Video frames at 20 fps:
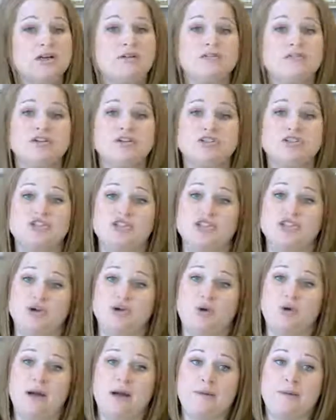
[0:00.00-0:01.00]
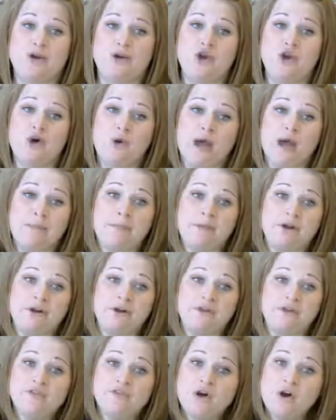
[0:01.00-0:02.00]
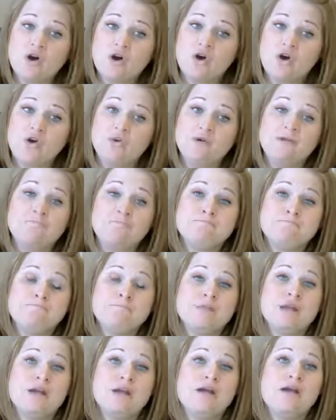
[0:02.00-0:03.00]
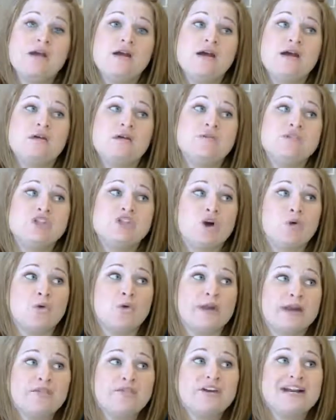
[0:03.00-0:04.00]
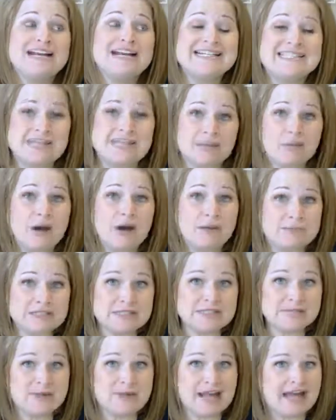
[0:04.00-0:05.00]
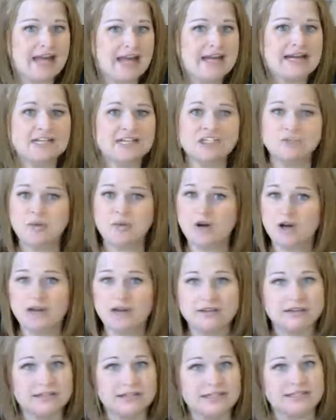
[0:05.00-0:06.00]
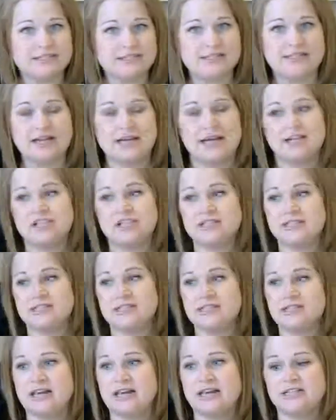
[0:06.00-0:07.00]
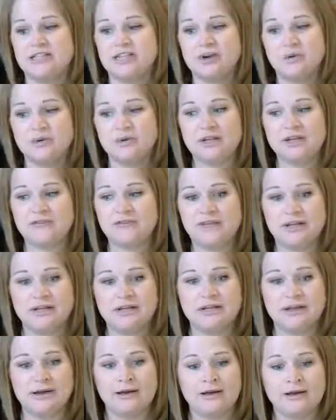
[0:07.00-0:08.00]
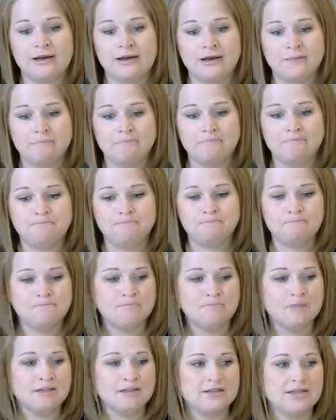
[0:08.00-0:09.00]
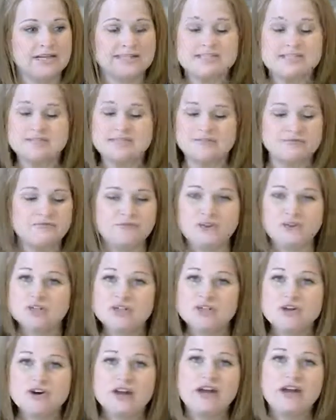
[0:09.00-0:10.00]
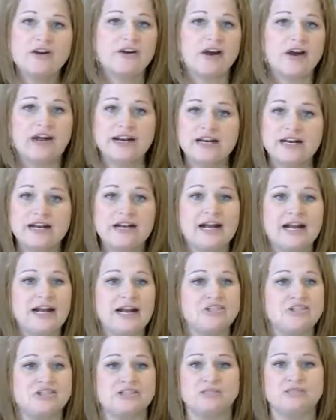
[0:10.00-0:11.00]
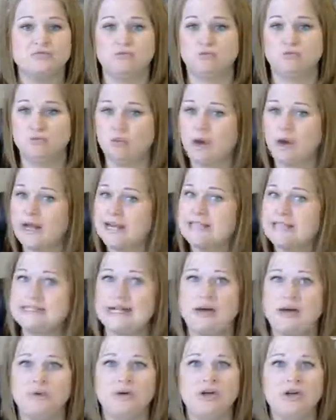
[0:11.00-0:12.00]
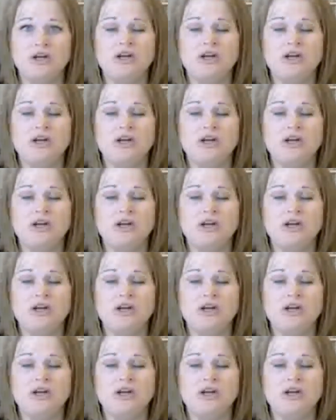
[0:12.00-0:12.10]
there's just a note app on your phone. So whenever an idea pops into my head, I just put it on the list. I don't even like filter it or edit it. I just write it down.